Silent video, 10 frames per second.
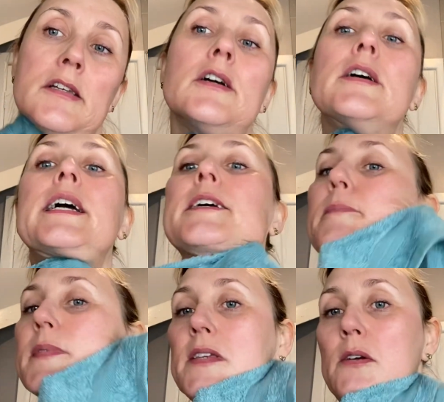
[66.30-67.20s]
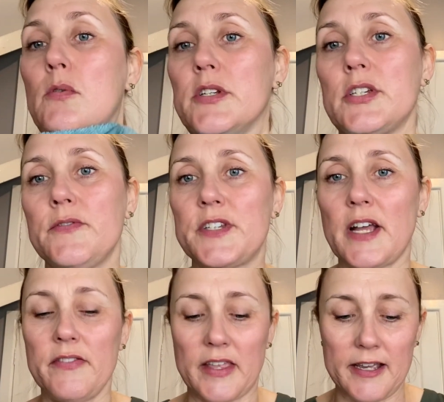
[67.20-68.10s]
Okay, so once you've
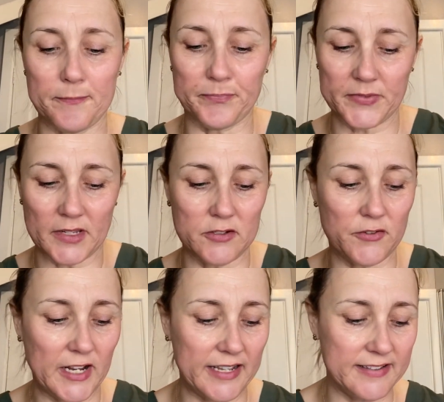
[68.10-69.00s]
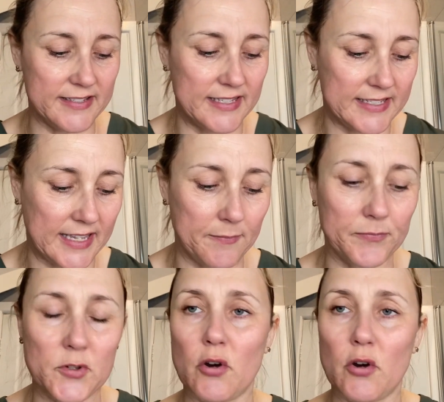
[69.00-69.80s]
done that and you've cleansed the skin,